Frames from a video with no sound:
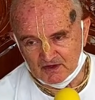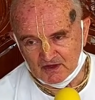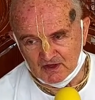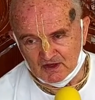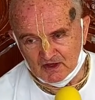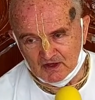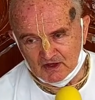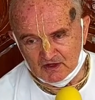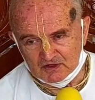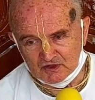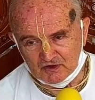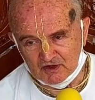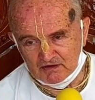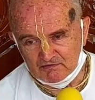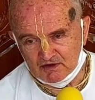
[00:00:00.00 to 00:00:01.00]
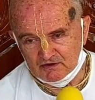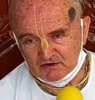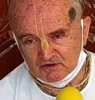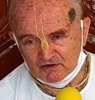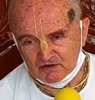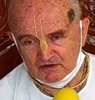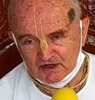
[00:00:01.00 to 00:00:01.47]
So even though
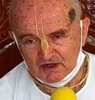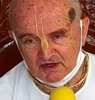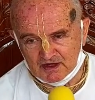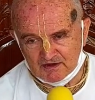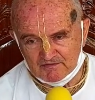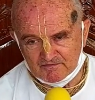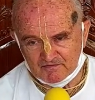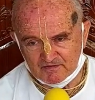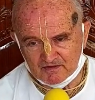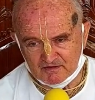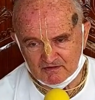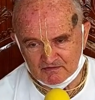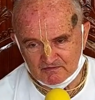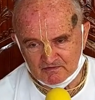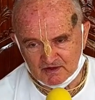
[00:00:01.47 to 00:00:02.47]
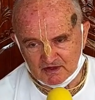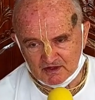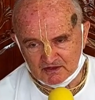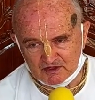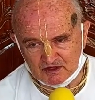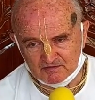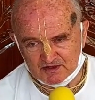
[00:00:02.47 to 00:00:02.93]
they have
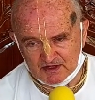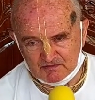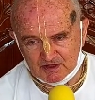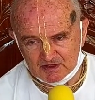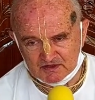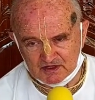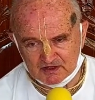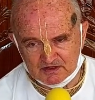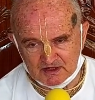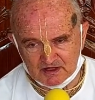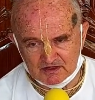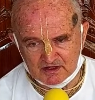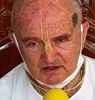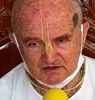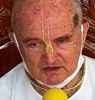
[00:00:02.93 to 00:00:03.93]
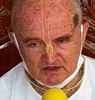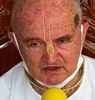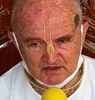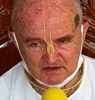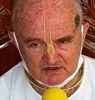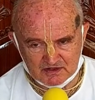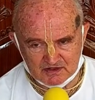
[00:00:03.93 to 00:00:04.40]
some tamasic
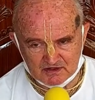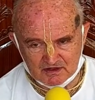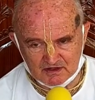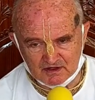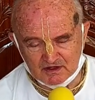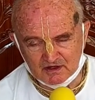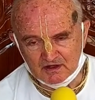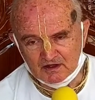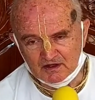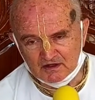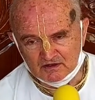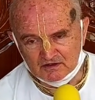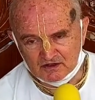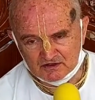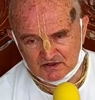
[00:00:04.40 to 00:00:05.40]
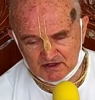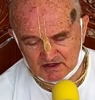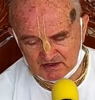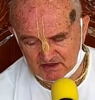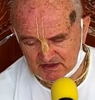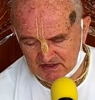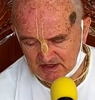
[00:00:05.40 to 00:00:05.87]
tendencies, just like
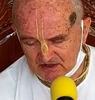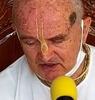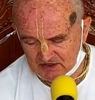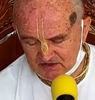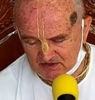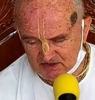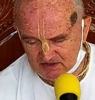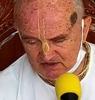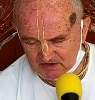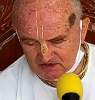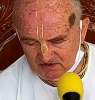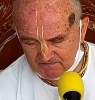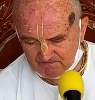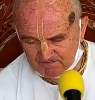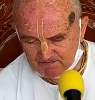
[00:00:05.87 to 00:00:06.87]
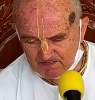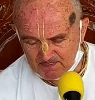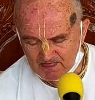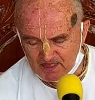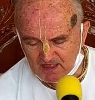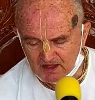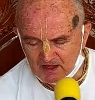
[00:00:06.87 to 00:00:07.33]
rakshasas,
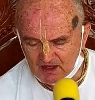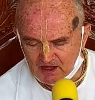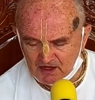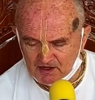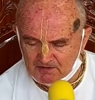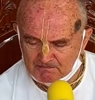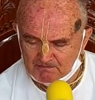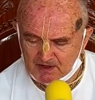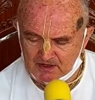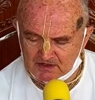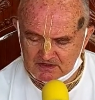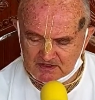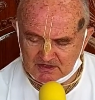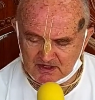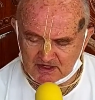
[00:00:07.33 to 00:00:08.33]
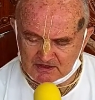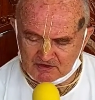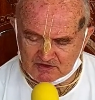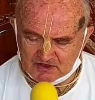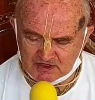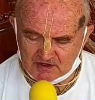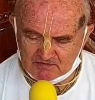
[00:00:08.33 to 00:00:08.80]
but at the
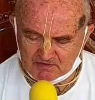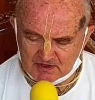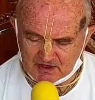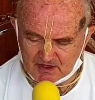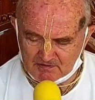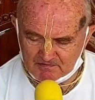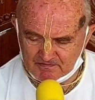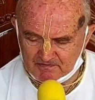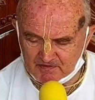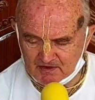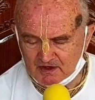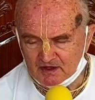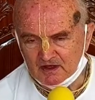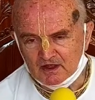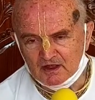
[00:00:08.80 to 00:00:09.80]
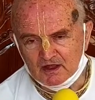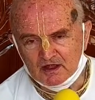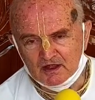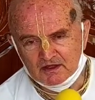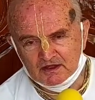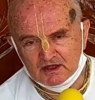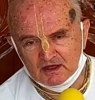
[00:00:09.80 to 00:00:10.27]
same time,
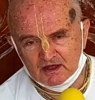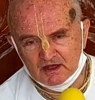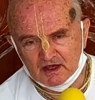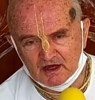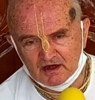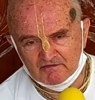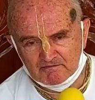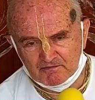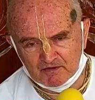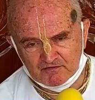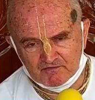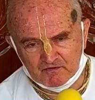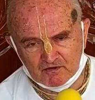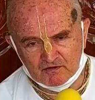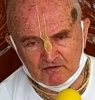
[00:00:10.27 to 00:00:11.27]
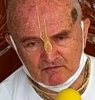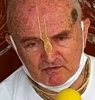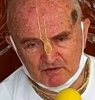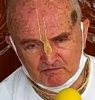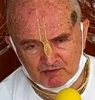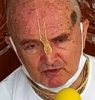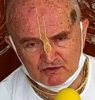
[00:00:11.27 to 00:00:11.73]
they have performed
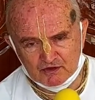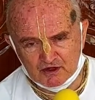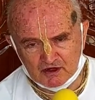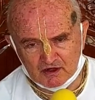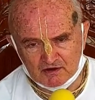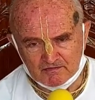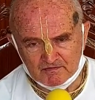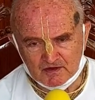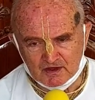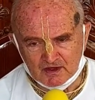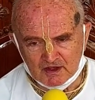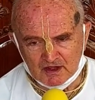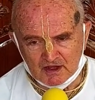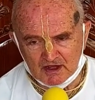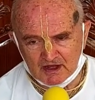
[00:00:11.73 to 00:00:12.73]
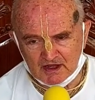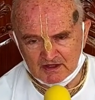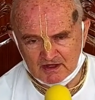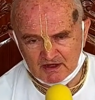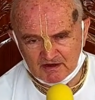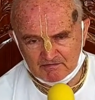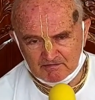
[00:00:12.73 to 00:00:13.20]
punya and they
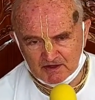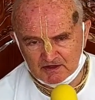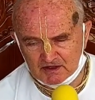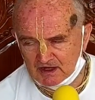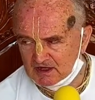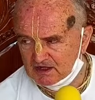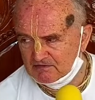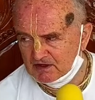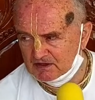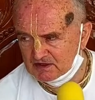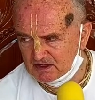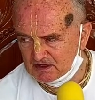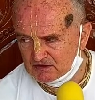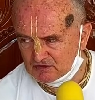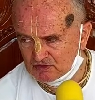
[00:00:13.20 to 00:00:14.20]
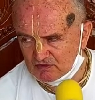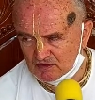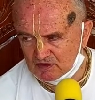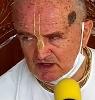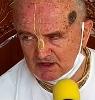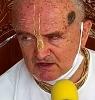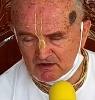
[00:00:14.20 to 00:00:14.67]
have been elevated to a
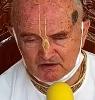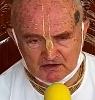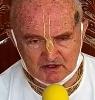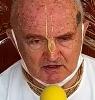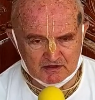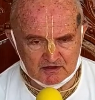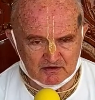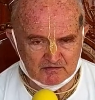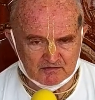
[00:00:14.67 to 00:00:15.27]
higher kingdom.